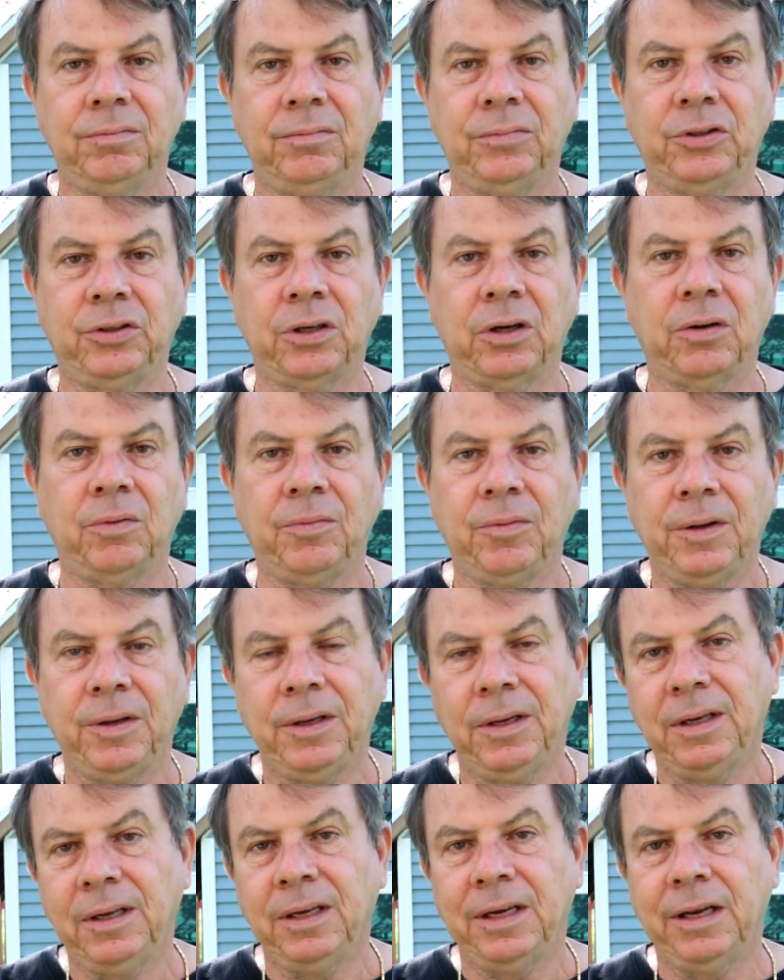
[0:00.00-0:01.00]
So
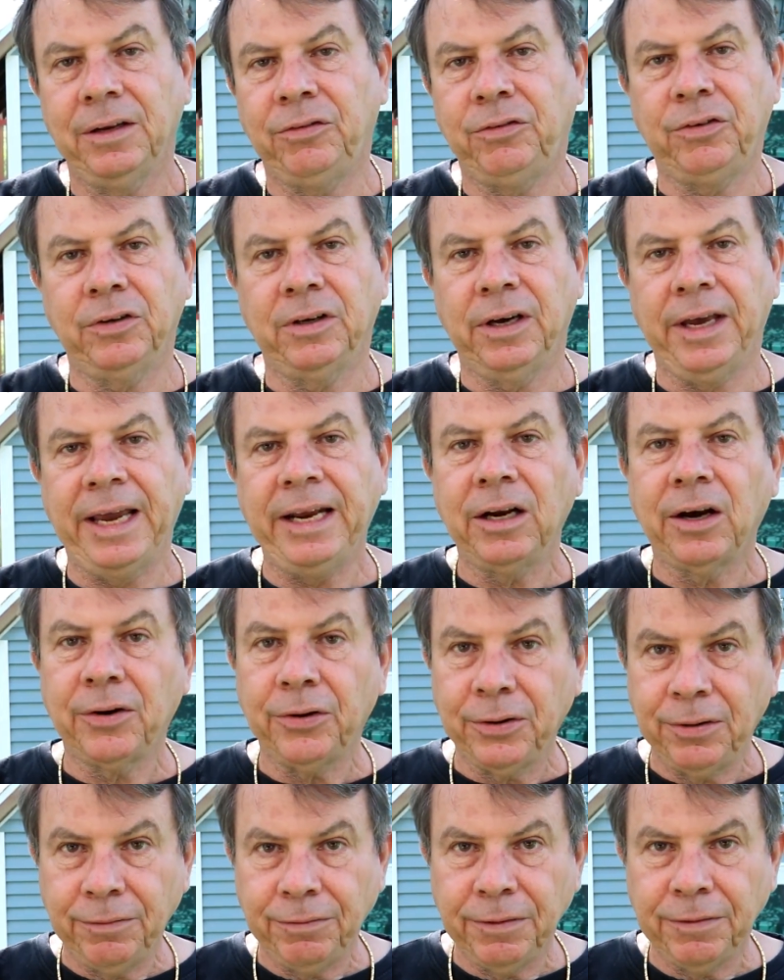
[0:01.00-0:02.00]
that's
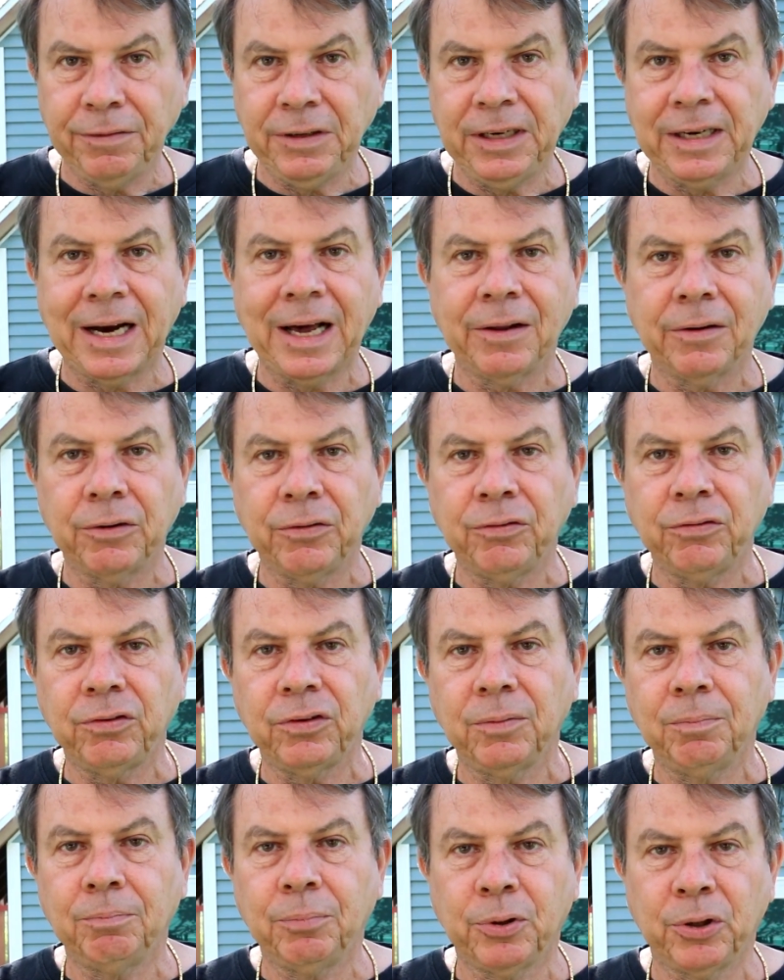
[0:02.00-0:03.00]

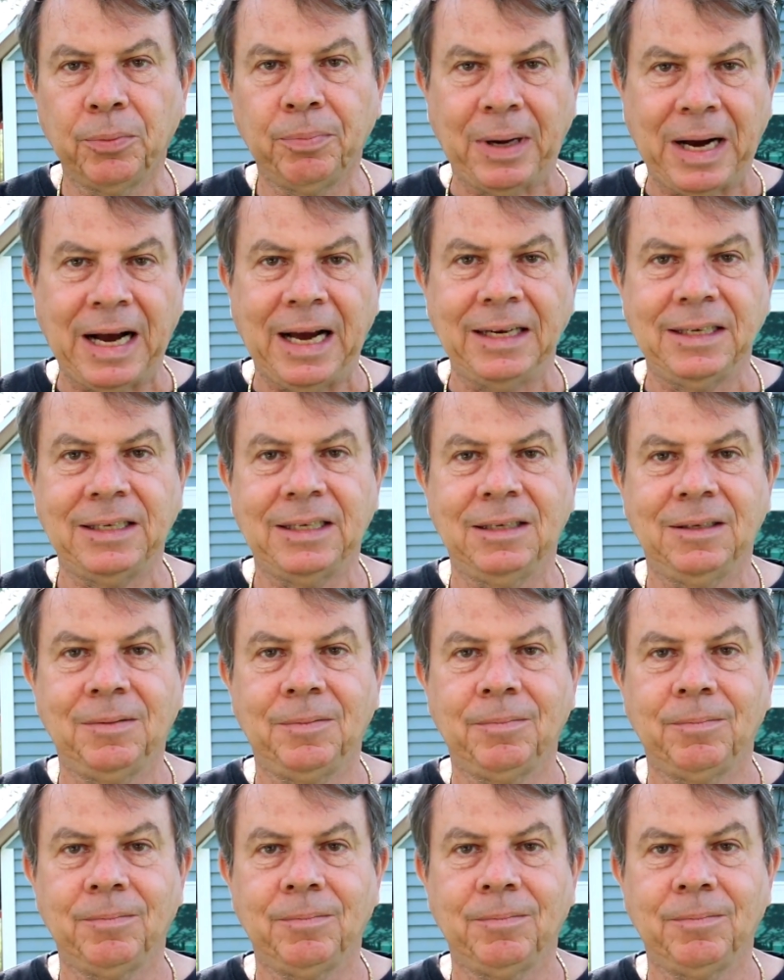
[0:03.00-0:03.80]
$850 per baht.